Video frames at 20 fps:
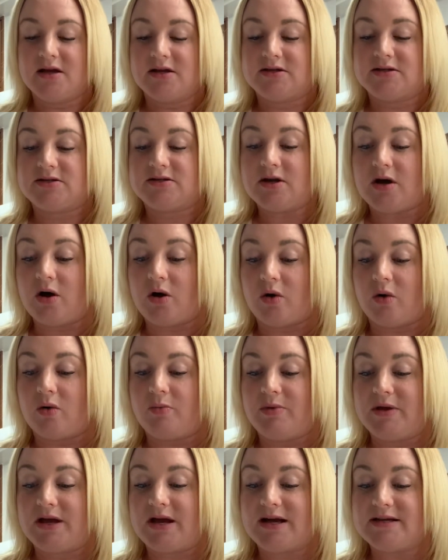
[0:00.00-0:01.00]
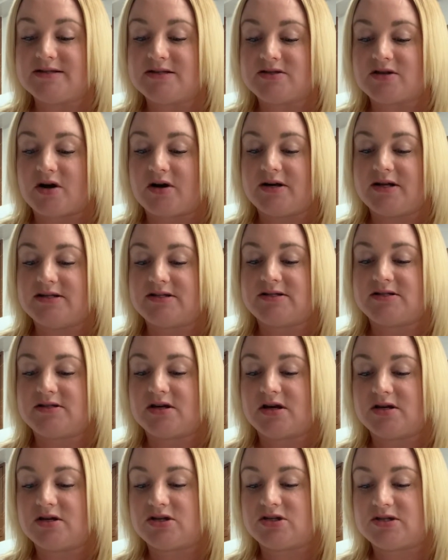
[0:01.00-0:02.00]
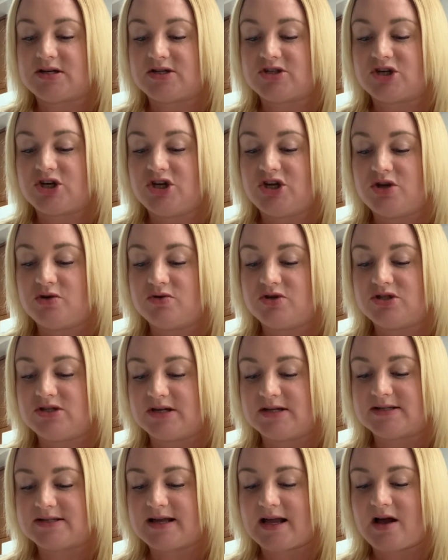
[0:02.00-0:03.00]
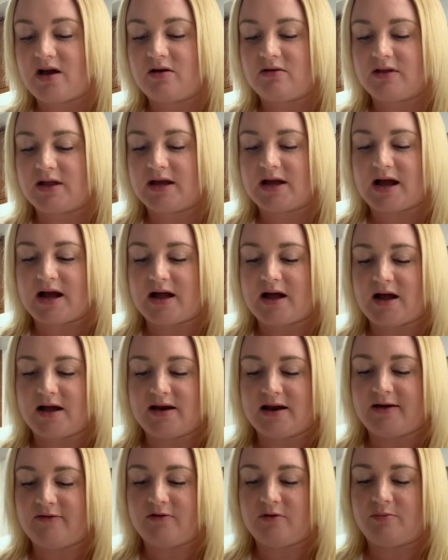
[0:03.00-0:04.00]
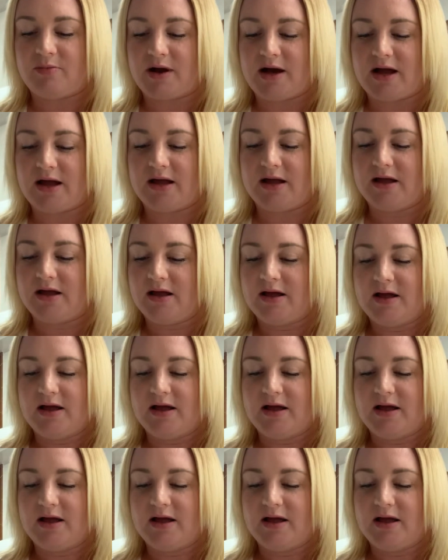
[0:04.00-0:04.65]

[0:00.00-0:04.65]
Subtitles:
So because it's already such a huge discount, like I never buy,